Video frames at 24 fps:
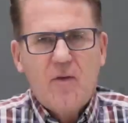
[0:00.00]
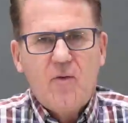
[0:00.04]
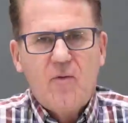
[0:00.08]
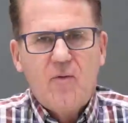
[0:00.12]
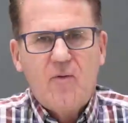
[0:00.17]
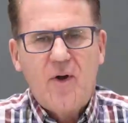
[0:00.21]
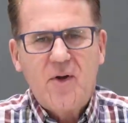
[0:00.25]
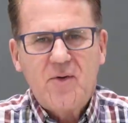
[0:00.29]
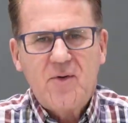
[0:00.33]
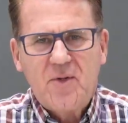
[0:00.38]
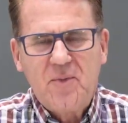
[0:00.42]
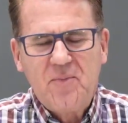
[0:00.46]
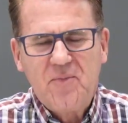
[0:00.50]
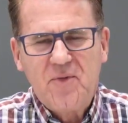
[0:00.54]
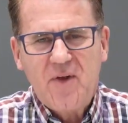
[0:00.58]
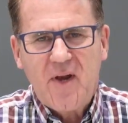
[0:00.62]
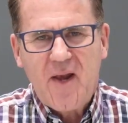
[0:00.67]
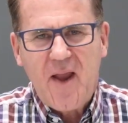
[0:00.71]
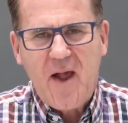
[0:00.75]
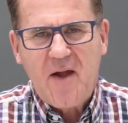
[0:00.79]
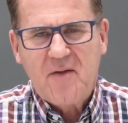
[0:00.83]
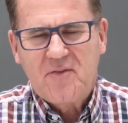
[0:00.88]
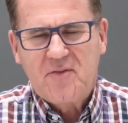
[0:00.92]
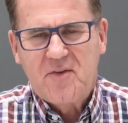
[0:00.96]
Welcome to
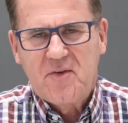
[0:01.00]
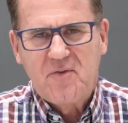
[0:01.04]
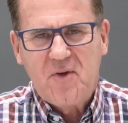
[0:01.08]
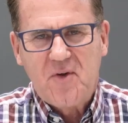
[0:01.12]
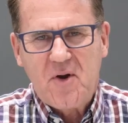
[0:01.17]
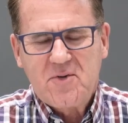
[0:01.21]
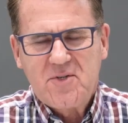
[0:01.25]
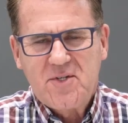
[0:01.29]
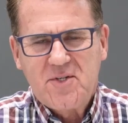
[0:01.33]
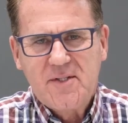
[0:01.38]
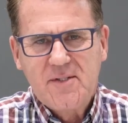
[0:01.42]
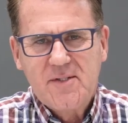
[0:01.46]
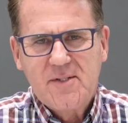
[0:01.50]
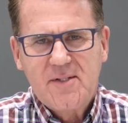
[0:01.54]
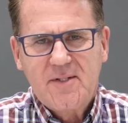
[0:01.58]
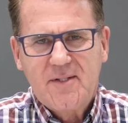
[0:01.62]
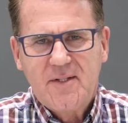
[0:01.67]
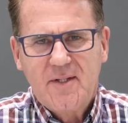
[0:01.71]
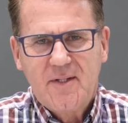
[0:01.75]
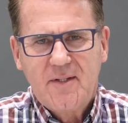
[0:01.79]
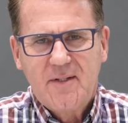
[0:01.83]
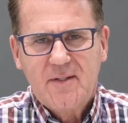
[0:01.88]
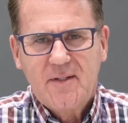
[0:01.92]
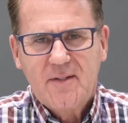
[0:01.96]
Life Devotions.
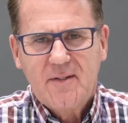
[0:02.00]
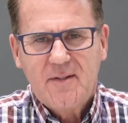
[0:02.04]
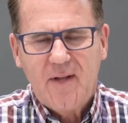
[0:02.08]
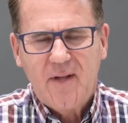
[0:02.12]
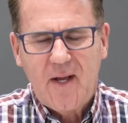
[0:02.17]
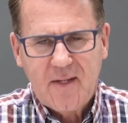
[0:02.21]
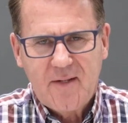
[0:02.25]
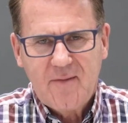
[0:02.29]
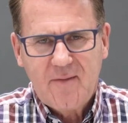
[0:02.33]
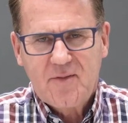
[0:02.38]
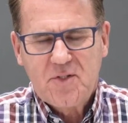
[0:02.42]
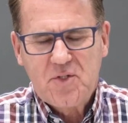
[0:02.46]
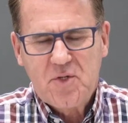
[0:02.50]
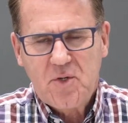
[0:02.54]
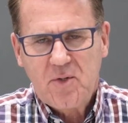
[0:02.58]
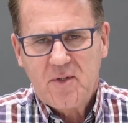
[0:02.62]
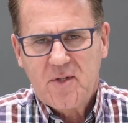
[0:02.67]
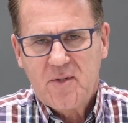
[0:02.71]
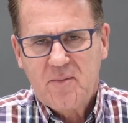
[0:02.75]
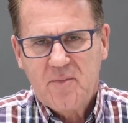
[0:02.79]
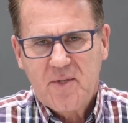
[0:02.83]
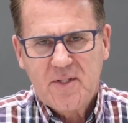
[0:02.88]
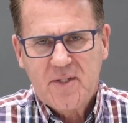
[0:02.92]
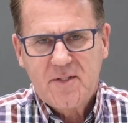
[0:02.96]
Thank you for
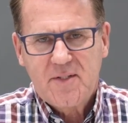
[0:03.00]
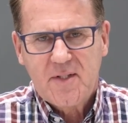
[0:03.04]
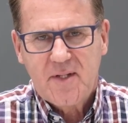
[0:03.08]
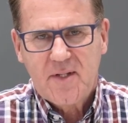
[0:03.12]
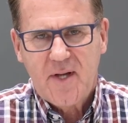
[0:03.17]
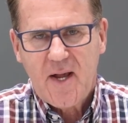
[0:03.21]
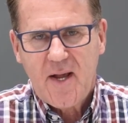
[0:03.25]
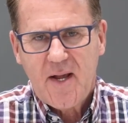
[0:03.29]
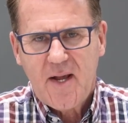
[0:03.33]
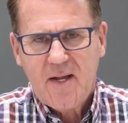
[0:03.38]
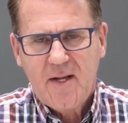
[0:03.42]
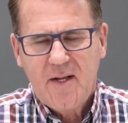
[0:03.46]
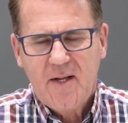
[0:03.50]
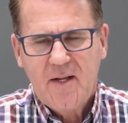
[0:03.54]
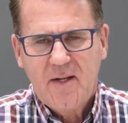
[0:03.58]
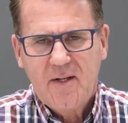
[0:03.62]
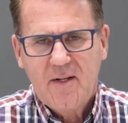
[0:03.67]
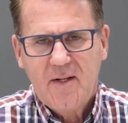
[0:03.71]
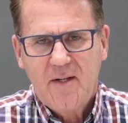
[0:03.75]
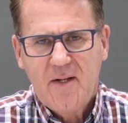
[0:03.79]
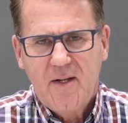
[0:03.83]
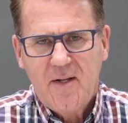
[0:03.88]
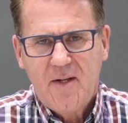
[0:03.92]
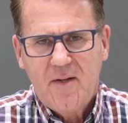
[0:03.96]
joining me today.
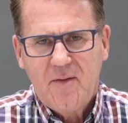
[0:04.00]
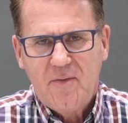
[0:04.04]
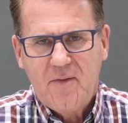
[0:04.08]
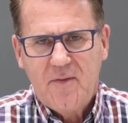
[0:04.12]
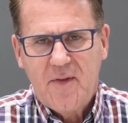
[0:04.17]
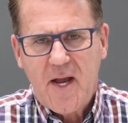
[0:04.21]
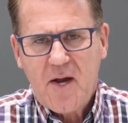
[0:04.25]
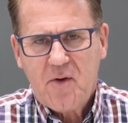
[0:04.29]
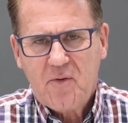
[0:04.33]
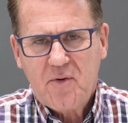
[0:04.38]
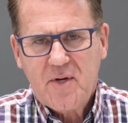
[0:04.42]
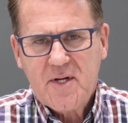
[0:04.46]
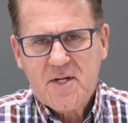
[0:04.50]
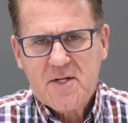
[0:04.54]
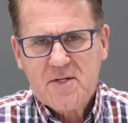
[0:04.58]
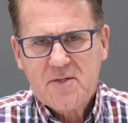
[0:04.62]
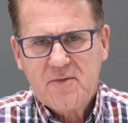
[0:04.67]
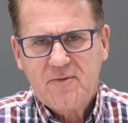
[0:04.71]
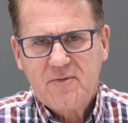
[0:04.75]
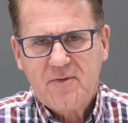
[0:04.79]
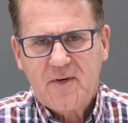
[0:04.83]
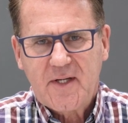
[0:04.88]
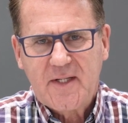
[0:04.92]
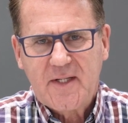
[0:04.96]
There is
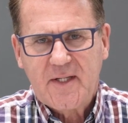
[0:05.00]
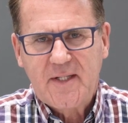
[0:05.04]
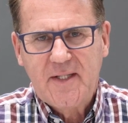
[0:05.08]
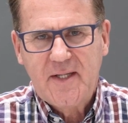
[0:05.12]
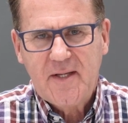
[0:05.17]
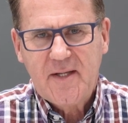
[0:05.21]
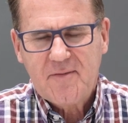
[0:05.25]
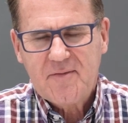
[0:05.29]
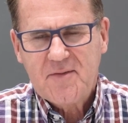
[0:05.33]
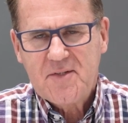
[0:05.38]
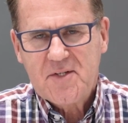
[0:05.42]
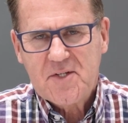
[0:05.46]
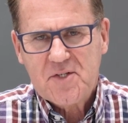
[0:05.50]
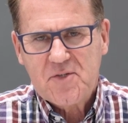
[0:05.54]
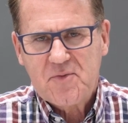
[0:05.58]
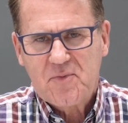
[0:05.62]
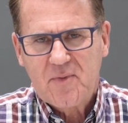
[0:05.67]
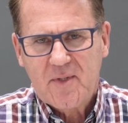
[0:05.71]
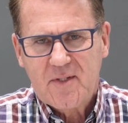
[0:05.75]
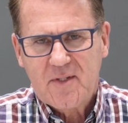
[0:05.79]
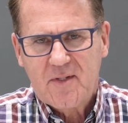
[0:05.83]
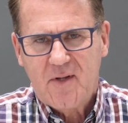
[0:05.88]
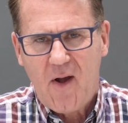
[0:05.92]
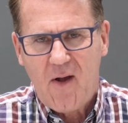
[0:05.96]
forgiveness
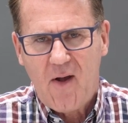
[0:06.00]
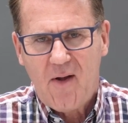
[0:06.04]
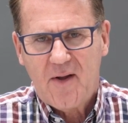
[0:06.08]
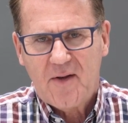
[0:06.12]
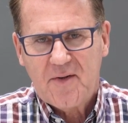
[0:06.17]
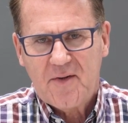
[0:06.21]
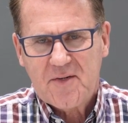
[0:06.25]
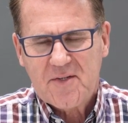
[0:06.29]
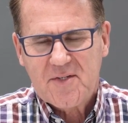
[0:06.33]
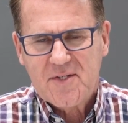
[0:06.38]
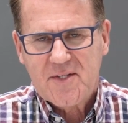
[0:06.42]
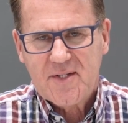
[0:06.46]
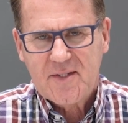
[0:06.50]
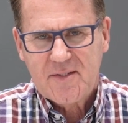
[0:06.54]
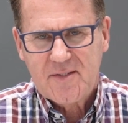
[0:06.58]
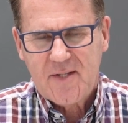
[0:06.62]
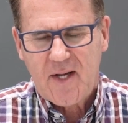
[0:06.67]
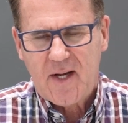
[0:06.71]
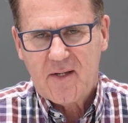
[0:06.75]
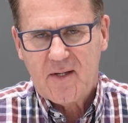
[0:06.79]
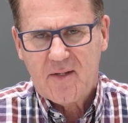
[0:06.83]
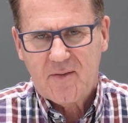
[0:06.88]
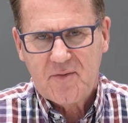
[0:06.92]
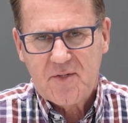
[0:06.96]
with God. That's the
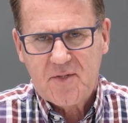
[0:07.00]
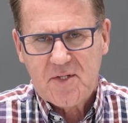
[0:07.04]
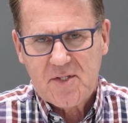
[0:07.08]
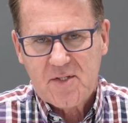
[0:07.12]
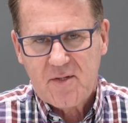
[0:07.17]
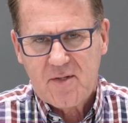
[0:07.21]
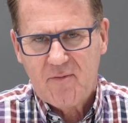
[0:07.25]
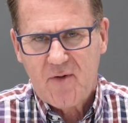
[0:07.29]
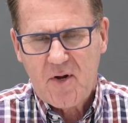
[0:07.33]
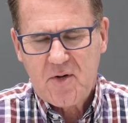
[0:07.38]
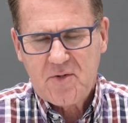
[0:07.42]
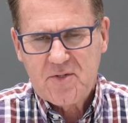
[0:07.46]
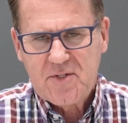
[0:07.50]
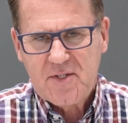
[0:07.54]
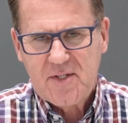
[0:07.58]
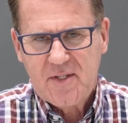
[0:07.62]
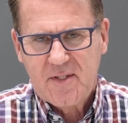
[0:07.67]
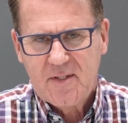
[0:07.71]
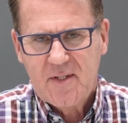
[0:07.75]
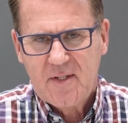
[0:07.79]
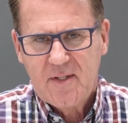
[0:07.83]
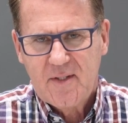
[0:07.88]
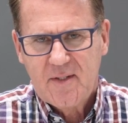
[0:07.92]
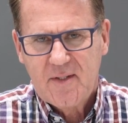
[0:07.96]
title of this
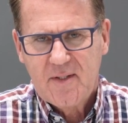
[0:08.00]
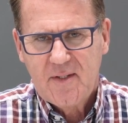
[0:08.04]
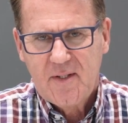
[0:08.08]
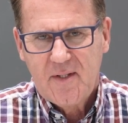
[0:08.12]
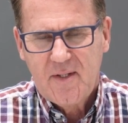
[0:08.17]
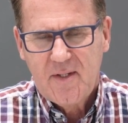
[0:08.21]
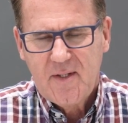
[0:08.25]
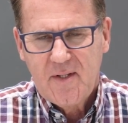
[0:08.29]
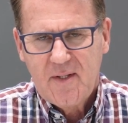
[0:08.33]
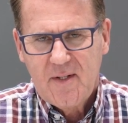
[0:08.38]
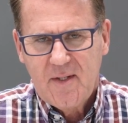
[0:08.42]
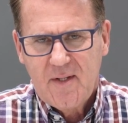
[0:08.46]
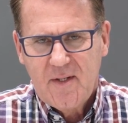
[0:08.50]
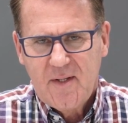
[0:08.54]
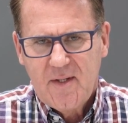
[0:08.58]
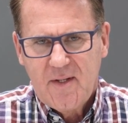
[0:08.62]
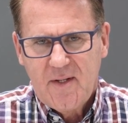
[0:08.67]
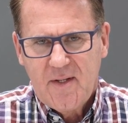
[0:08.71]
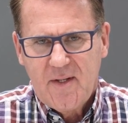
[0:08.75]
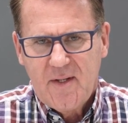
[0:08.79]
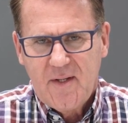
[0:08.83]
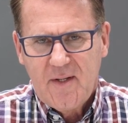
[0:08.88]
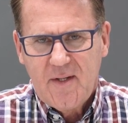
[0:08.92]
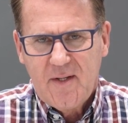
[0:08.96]
devotion.
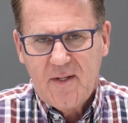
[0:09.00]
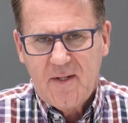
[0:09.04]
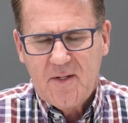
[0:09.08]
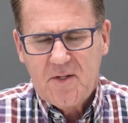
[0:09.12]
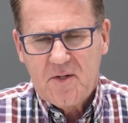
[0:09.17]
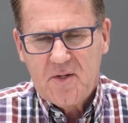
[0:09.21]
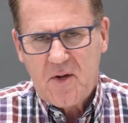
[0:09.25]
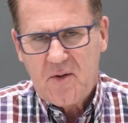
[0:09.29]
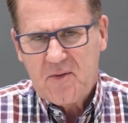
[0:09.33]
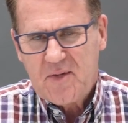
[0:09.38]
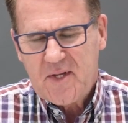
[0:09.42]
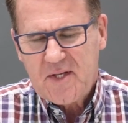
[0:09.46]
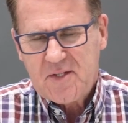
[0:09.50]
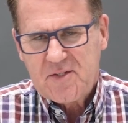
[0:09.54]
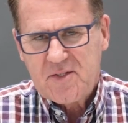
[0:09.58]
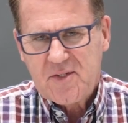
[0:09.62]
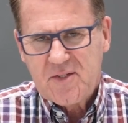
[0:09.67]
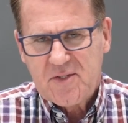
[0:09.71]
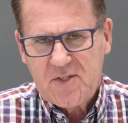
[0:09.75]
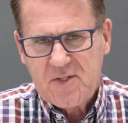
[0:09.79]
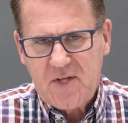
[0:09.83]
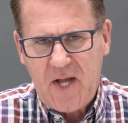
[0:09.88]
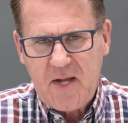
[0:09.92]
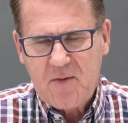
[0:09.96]
You know, that's a
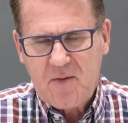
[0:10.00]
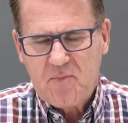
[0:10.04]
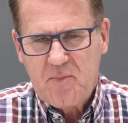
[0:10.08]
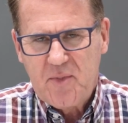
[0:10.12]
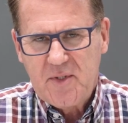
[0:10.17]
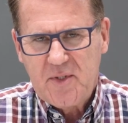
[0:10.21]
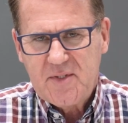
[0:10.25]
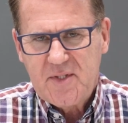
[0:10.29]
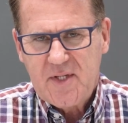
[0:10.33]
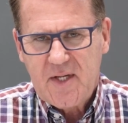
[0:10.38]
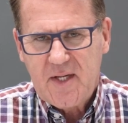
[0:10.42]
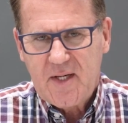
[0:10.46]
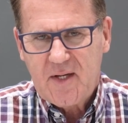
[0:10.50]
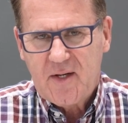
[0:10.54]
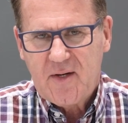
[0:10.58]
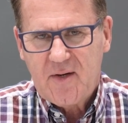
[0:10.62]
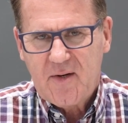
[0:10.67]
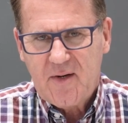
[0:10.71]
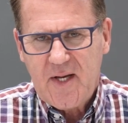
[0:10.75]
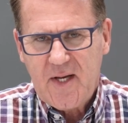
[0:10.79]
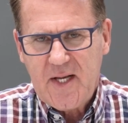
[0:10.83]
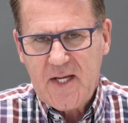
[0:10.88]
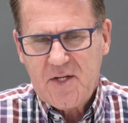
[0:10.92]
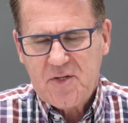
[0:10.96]
statement
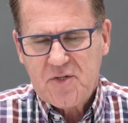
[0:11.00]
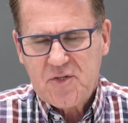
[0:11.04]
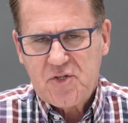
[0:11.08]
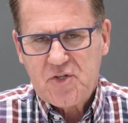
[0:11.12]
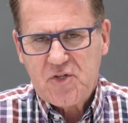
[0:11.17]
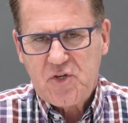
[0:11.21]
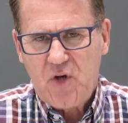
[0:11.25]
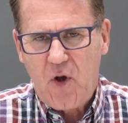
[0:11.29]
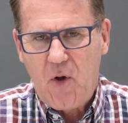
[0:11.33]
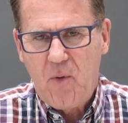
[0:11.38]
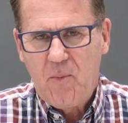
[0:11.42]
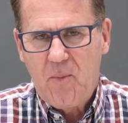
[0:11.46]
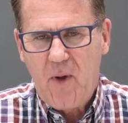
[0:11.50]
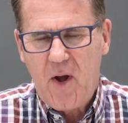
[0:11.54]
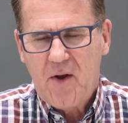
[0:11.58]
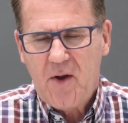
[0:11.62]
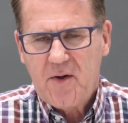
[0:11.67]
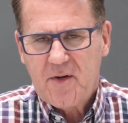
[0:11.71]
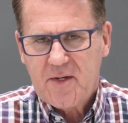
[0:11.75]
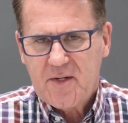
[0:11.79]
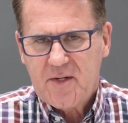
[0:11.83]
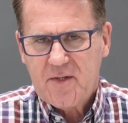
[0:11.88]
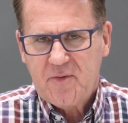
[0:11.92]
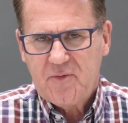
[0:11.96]
here in Psalm
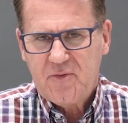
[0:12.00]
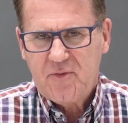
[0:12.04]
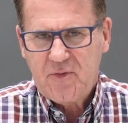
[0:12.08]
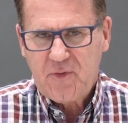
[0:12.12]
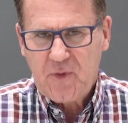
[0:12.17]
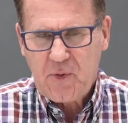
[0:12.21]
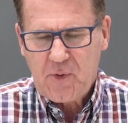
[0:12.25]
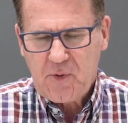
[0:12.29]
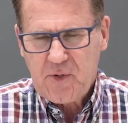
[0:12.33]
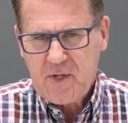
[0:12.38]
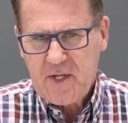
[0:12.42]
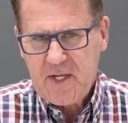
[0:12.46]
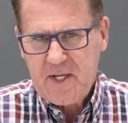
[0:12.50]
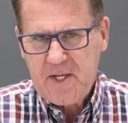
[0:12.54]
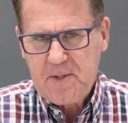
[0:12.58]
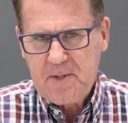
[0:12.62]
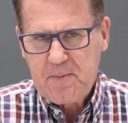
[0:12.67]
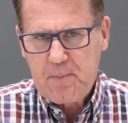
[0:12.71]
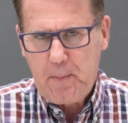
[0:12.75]
130.